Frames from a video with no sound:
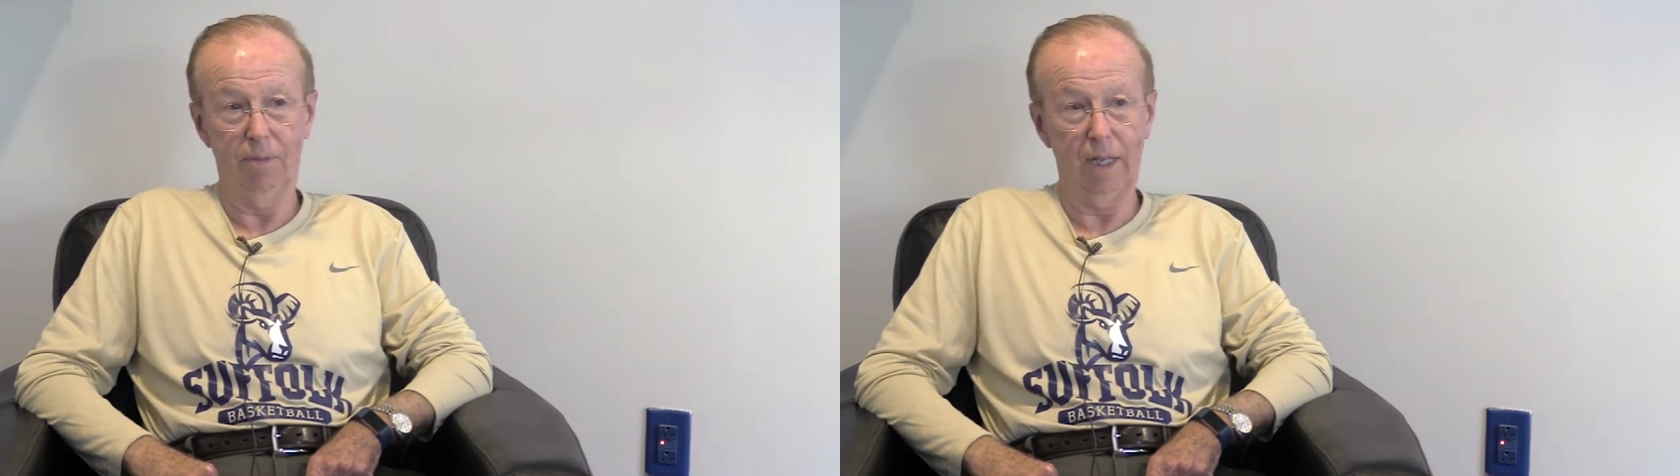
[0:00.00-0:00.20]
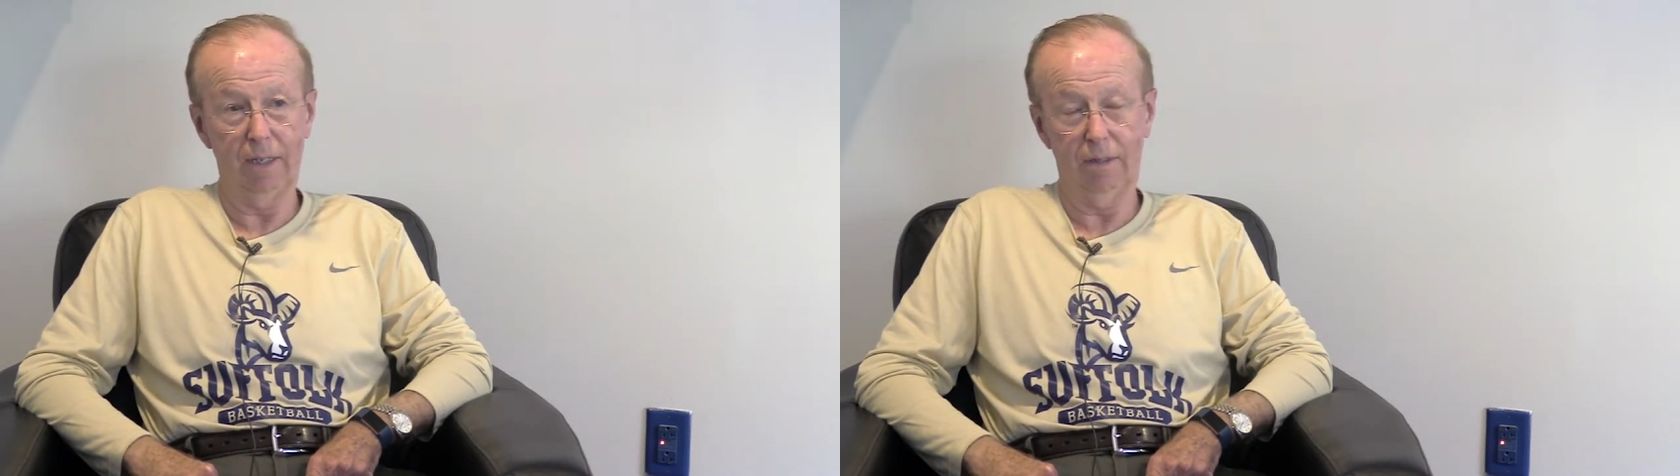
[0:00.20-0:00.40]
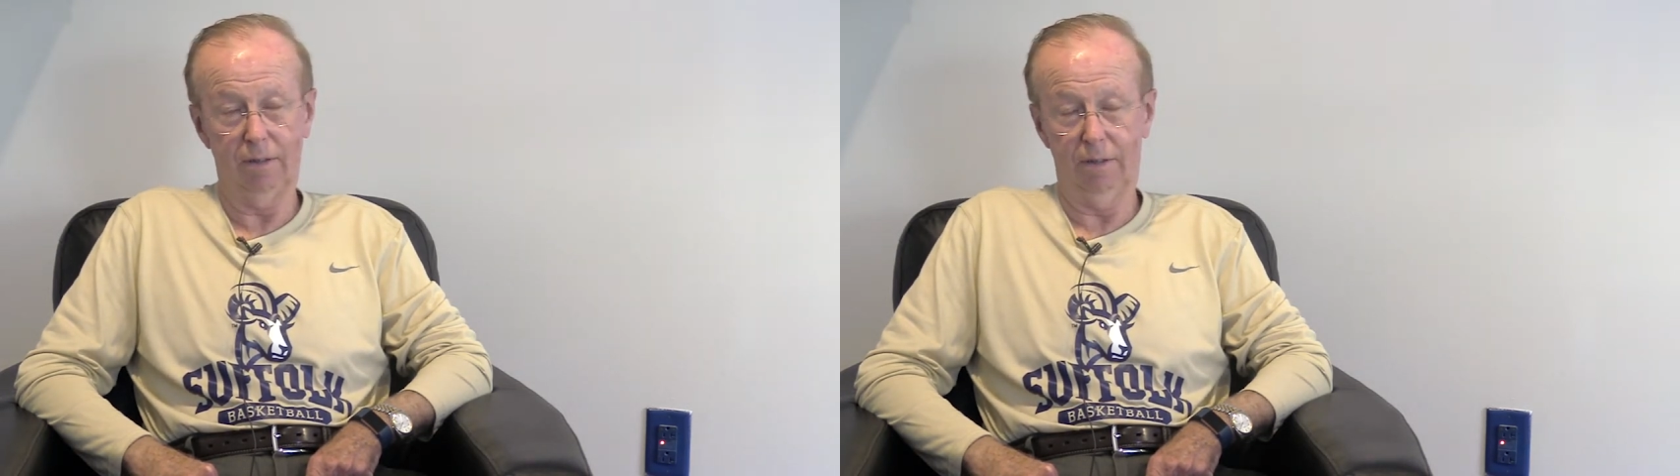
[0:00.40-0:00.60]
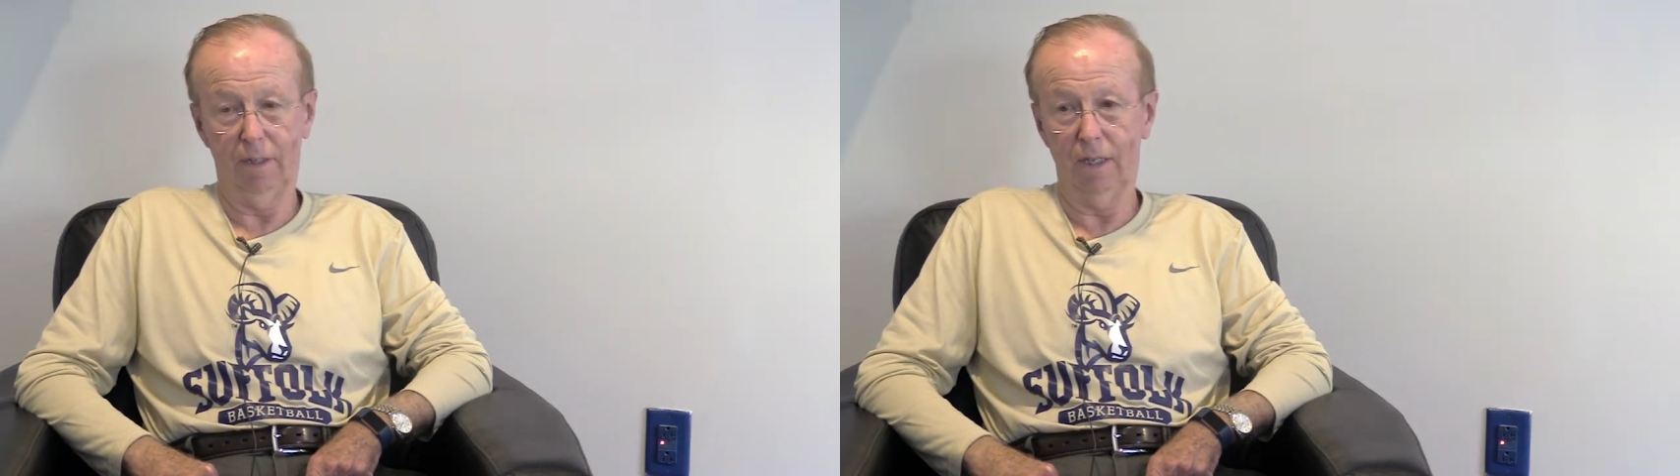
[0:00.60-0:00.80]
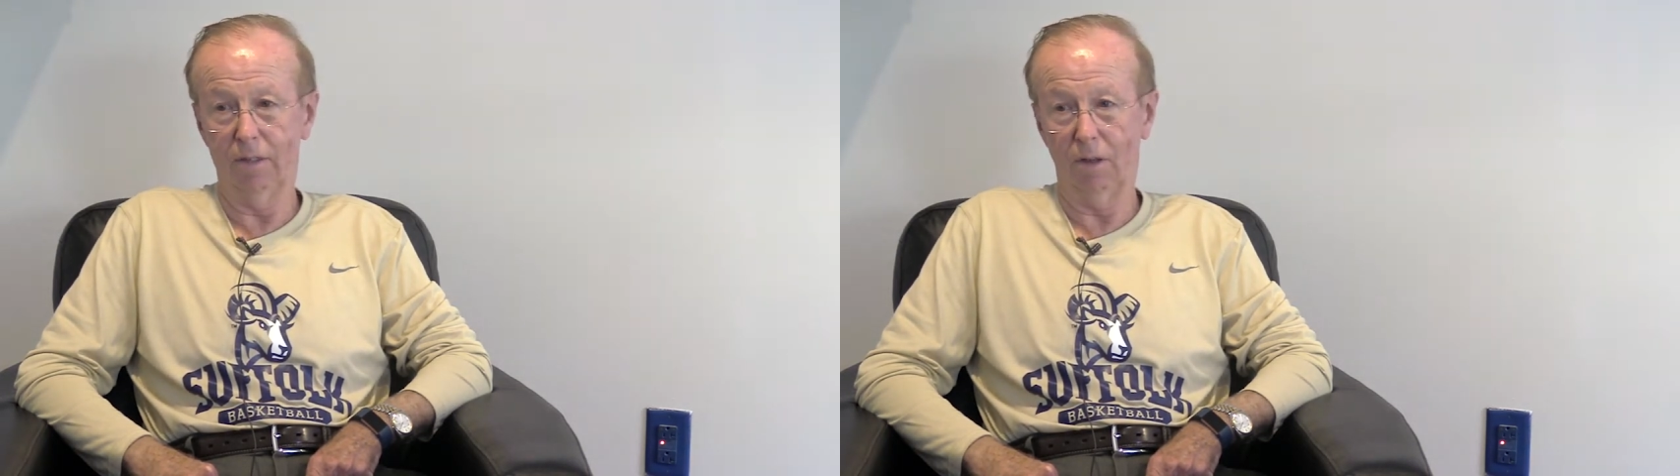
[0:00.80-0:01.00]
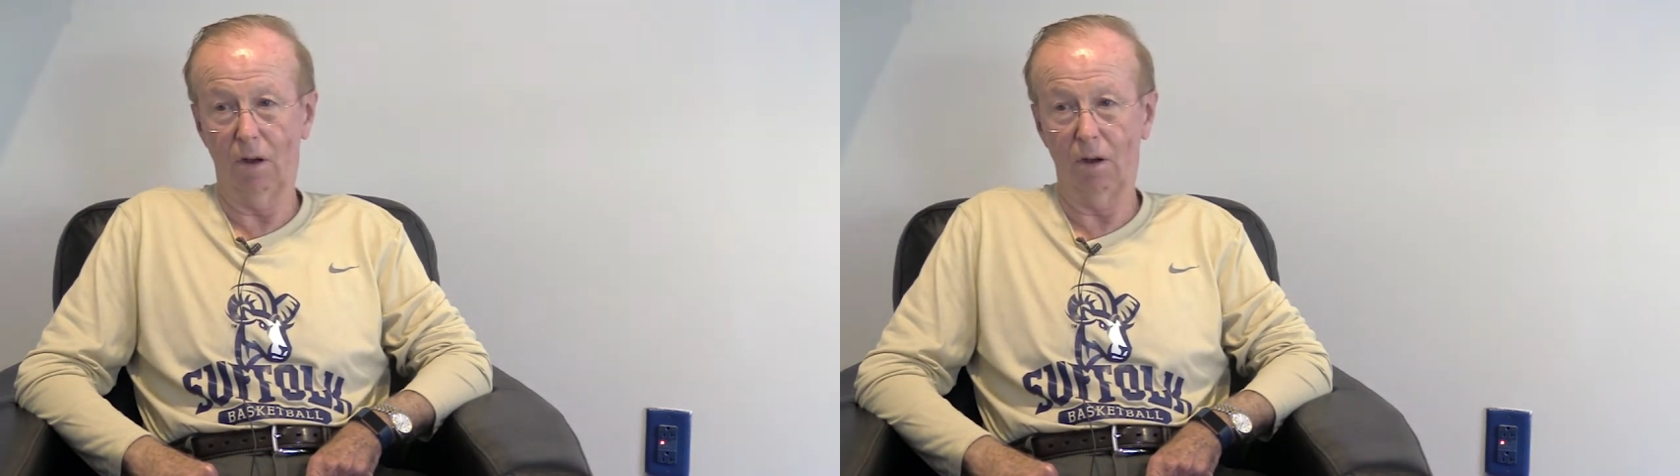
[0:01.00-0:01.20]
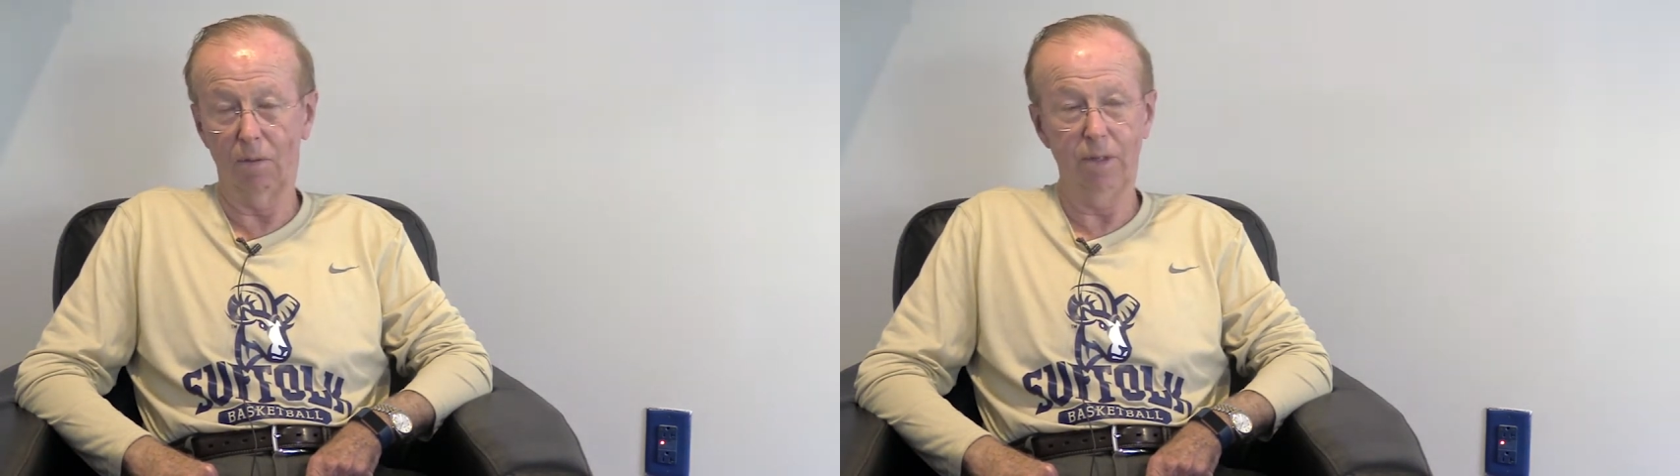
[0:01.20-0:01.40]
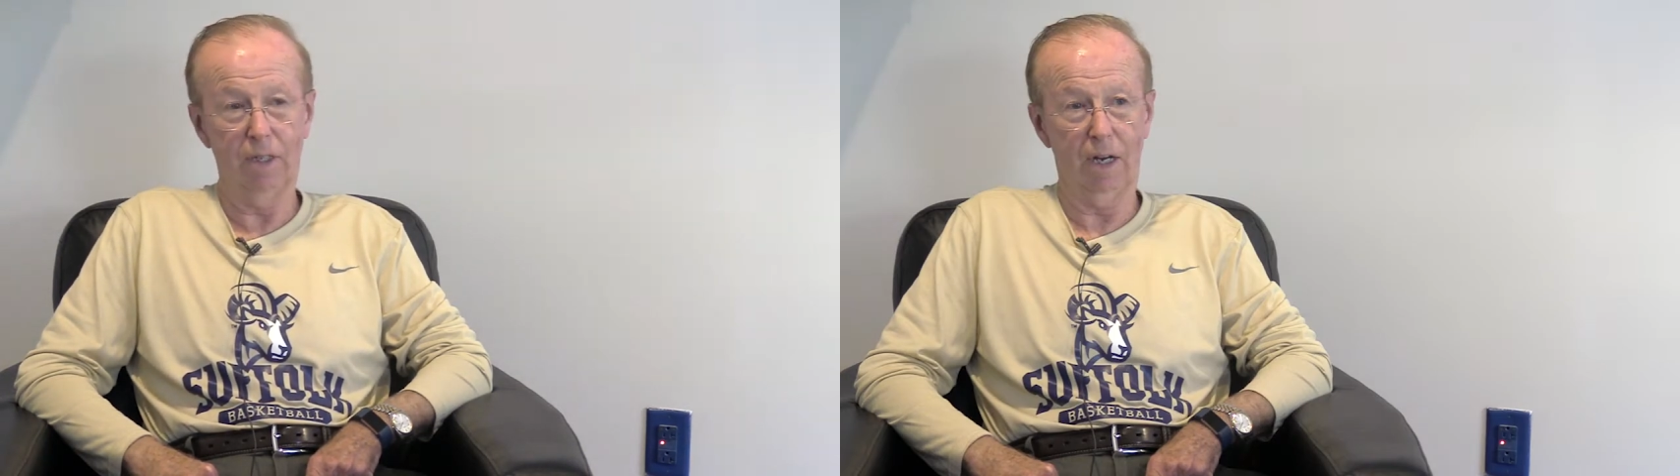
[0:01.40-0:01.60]
that's that's
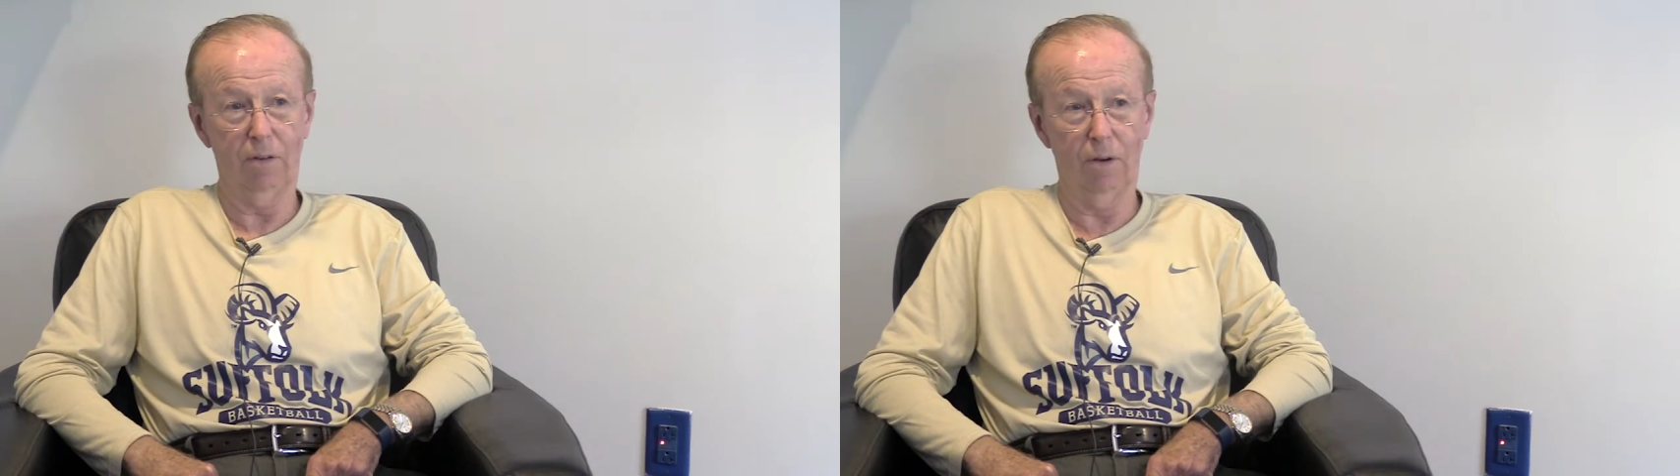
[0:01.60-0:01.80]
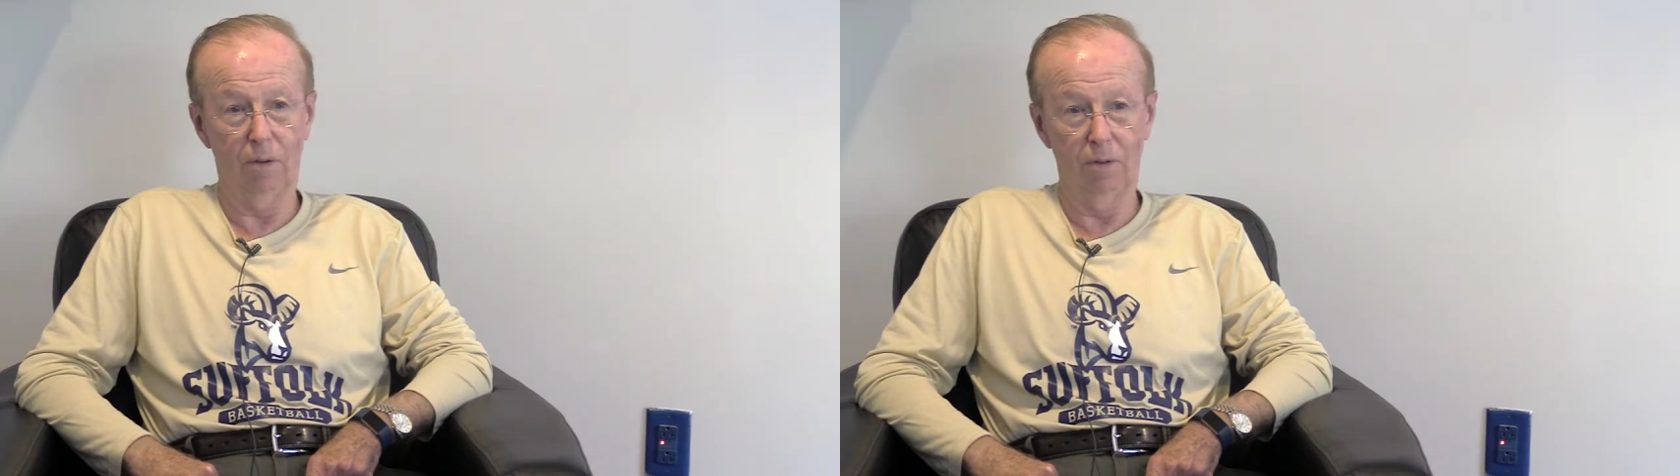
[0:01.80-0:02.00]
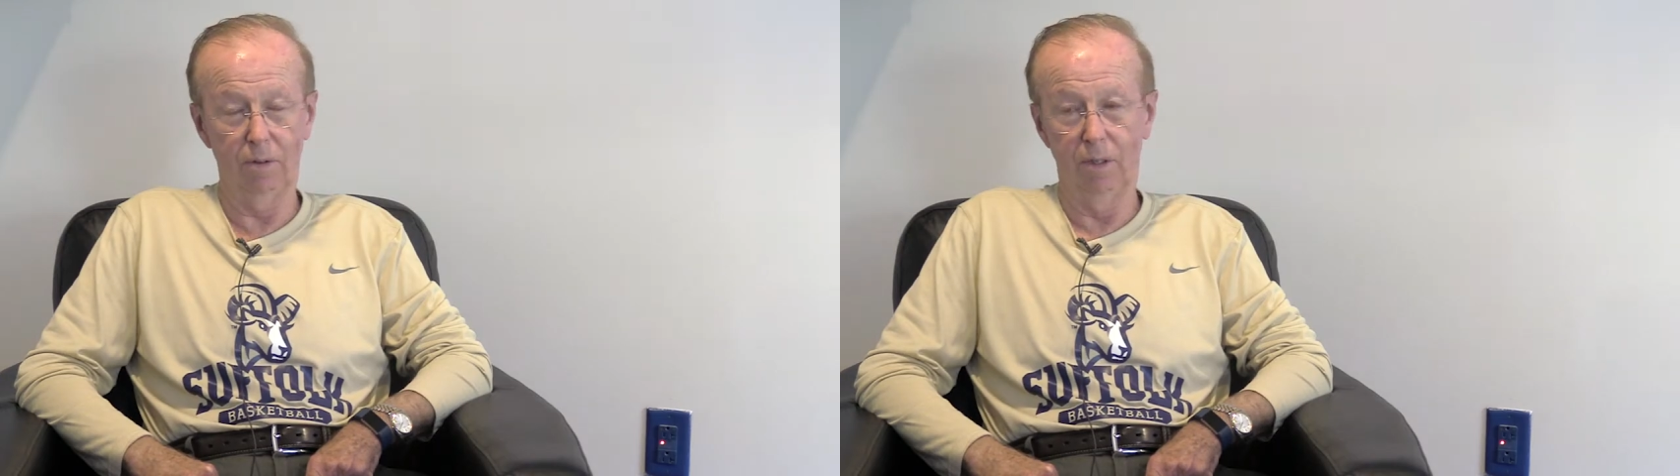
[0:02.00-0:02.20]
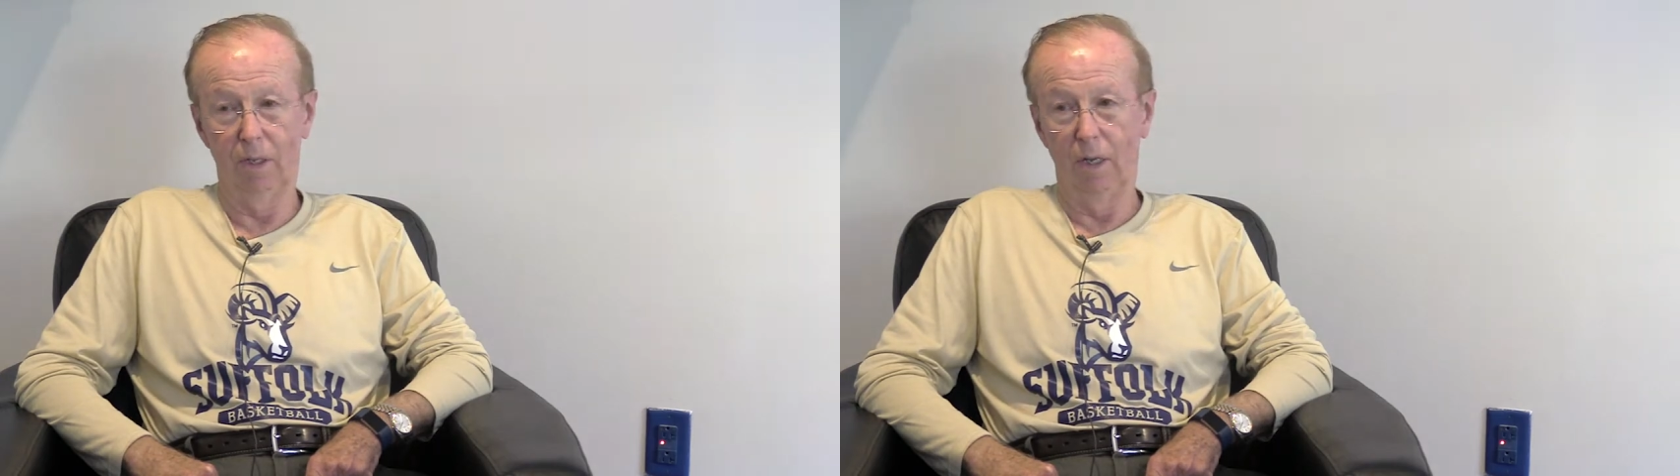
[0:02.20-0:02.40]
always our goal